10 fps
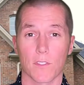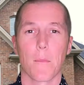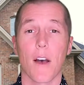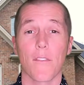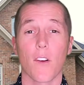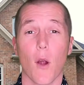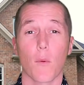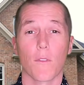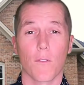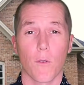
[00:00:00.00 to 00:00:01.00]
Buffing
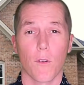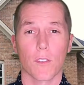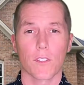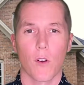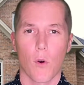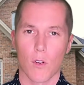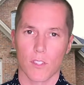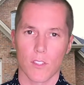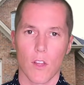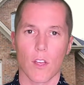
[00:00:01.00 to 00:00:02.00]
hardwood floors or
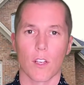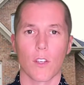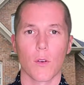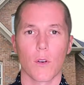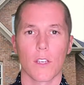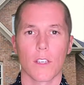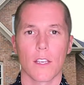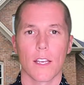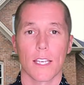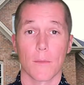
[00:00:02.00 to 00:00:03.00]
installing a new one,
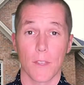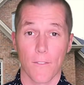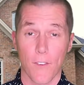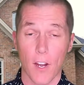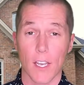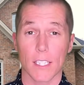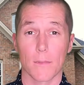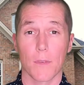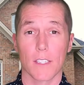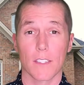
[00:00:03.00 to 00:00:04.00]
it can be a very
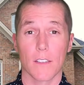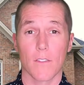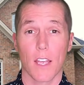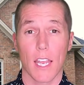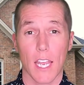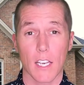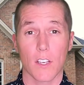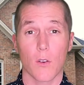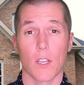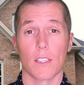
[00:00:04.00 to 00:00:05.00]
expensive and annoying